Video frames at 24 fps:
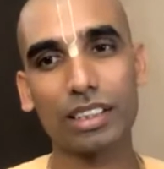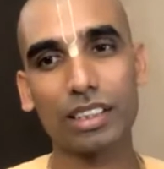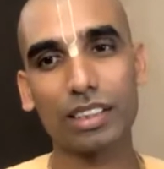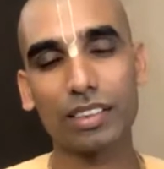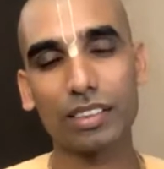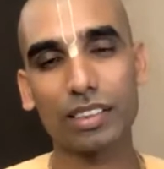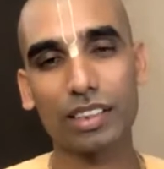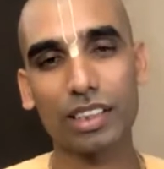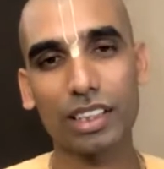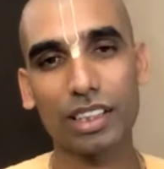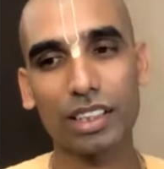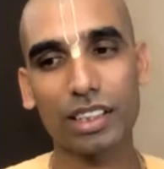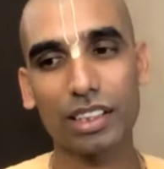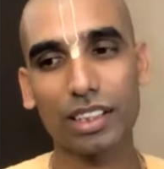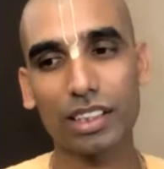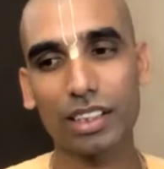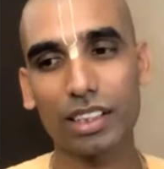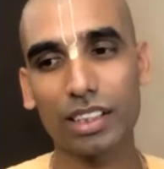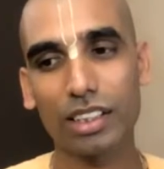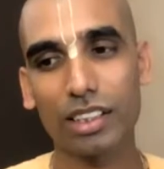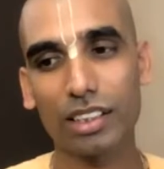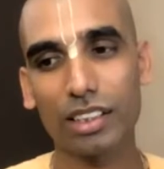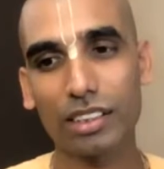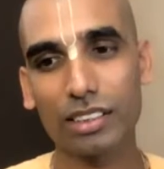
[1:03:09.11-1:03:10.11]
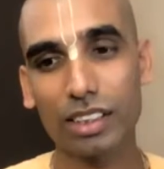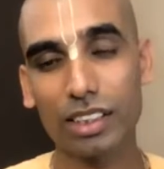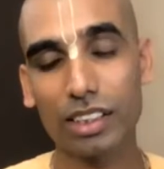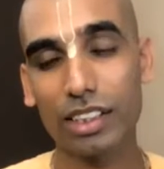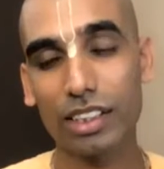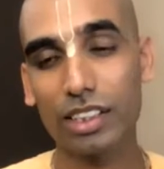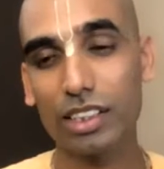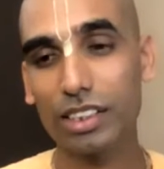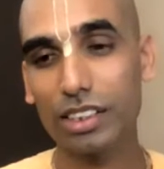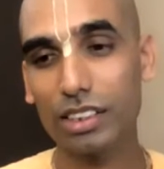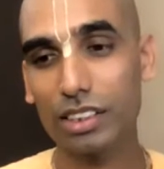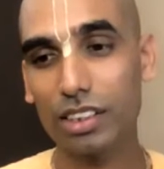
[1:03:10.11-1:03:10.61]
Okay. So it
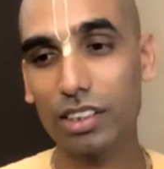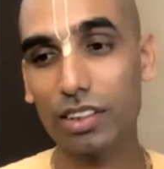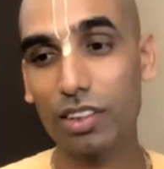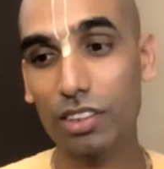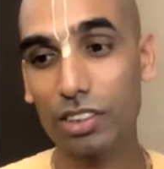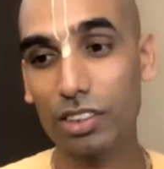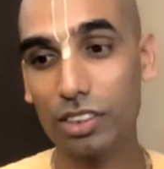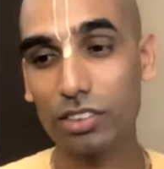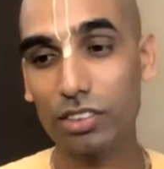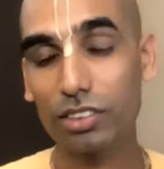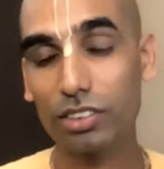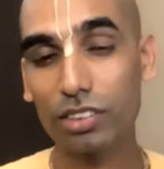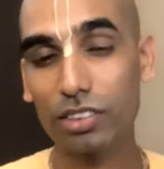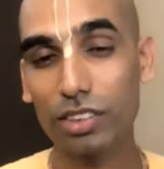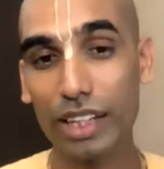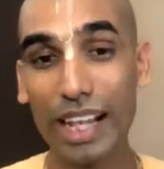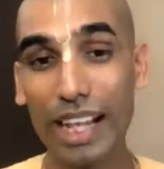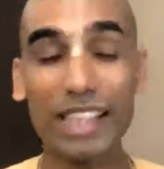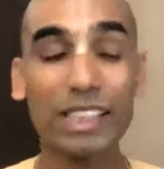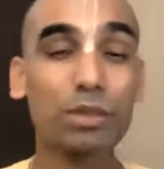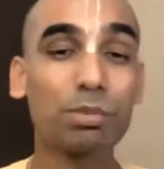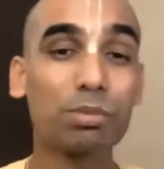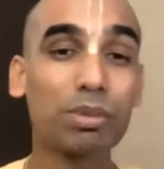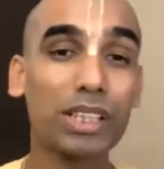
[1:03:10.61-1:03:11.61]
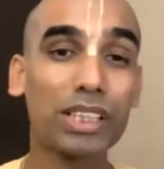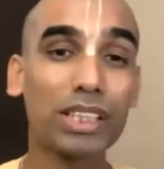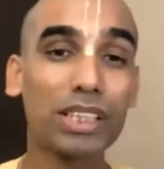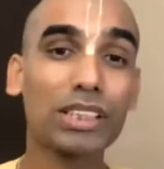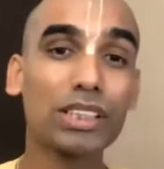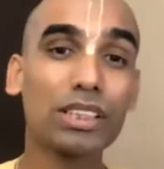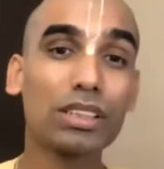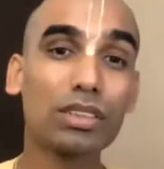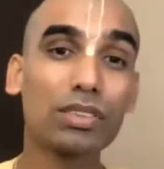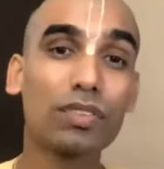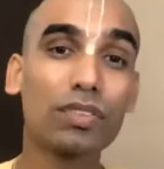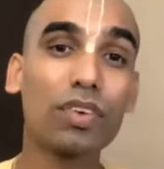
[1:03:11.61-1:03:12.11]
is also an
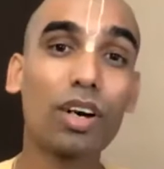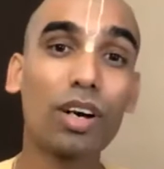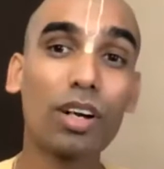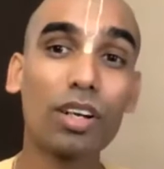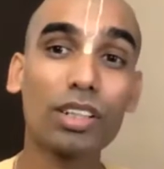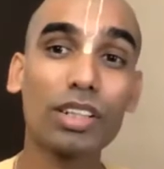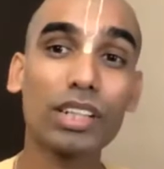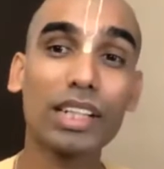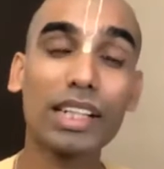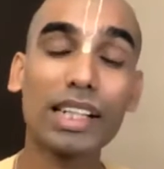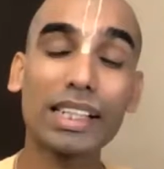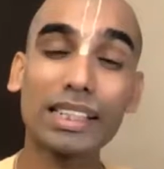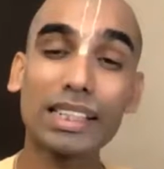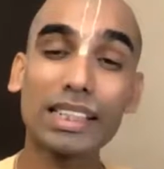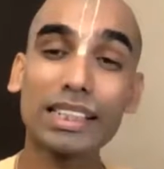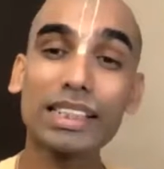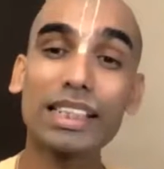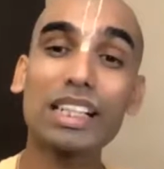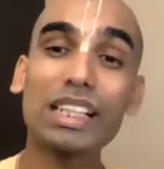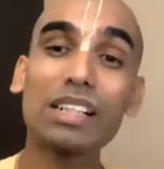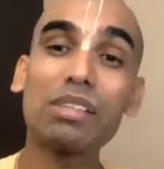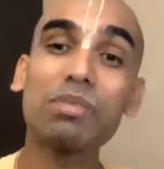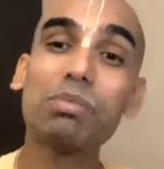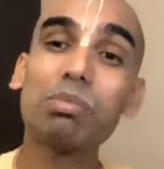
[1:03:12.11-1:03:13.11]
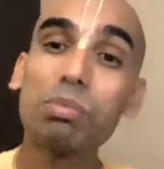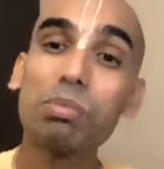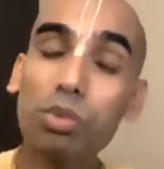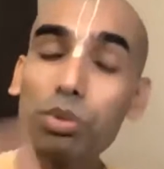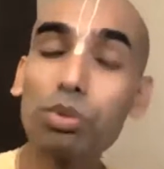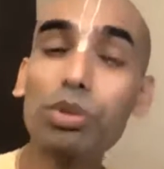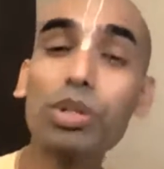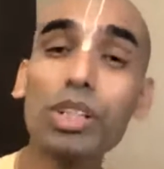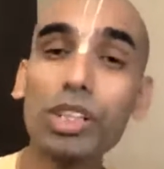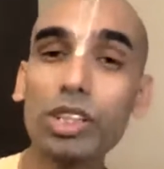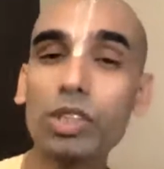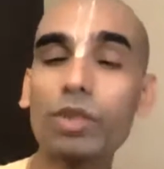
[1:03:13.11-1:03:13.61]
aspiration to follow the necessary
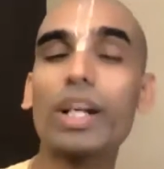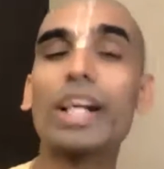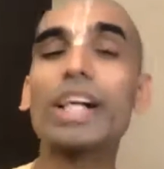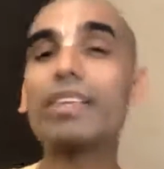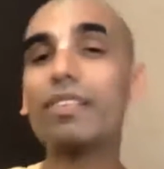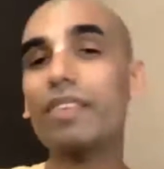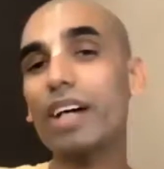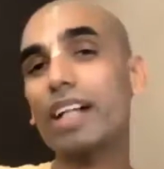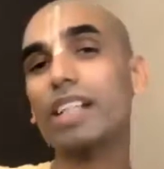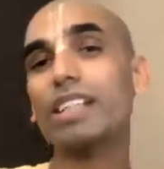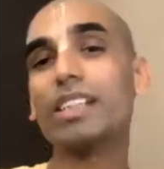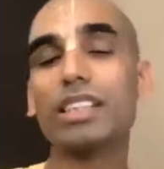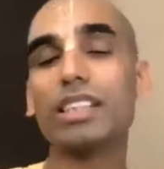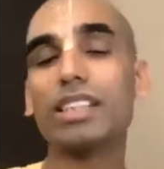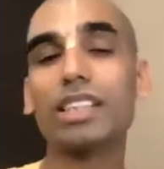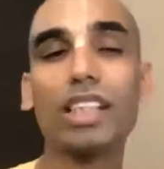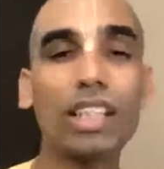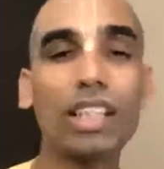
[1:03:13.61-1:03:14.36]
mode to advance